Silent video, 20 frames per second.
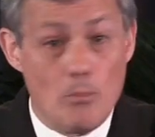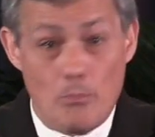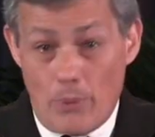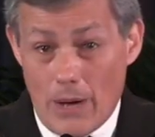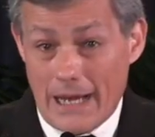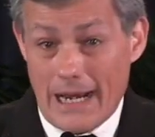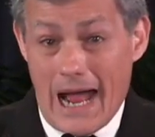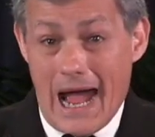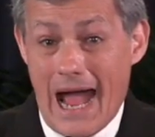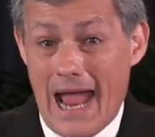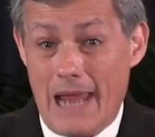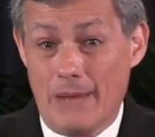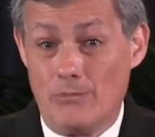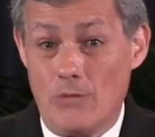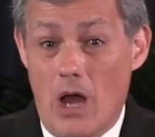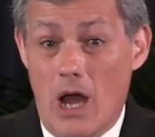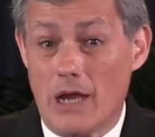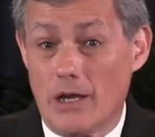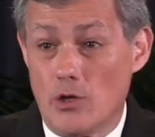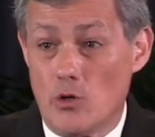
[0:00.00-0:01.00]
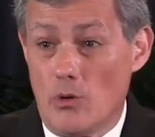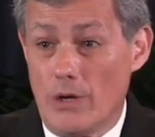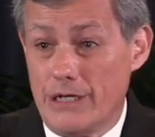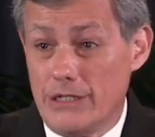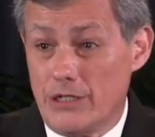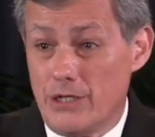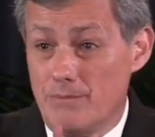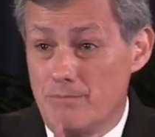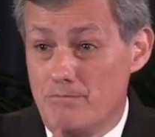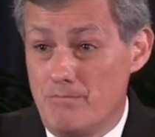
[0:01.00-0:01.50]
But I'm not going
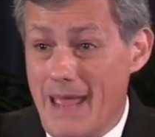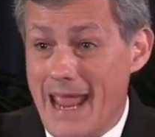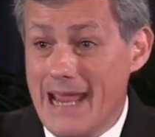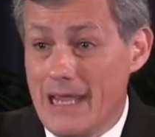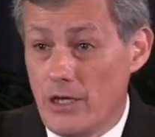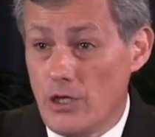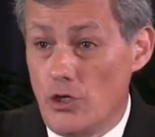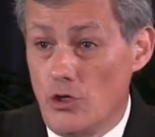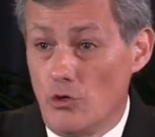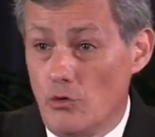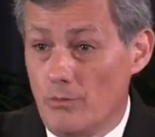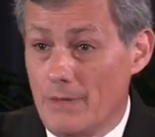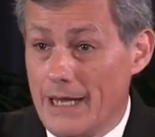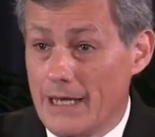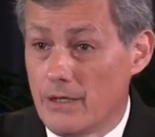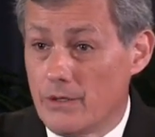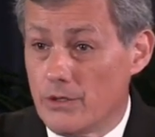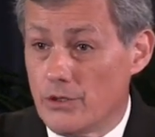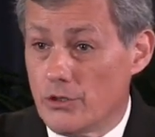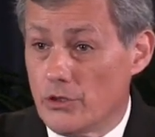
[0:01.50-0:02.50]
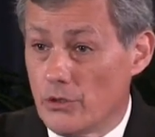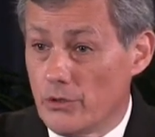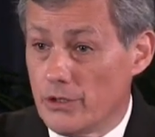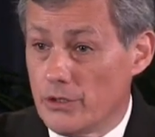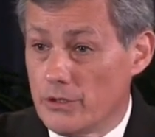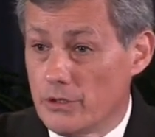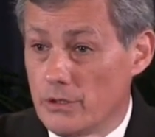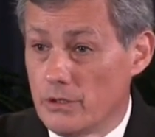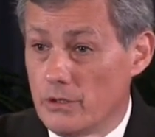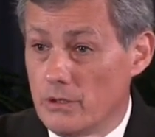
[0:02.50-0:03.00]
to make you make the
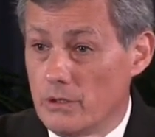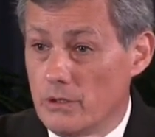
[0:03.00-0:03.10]
choice.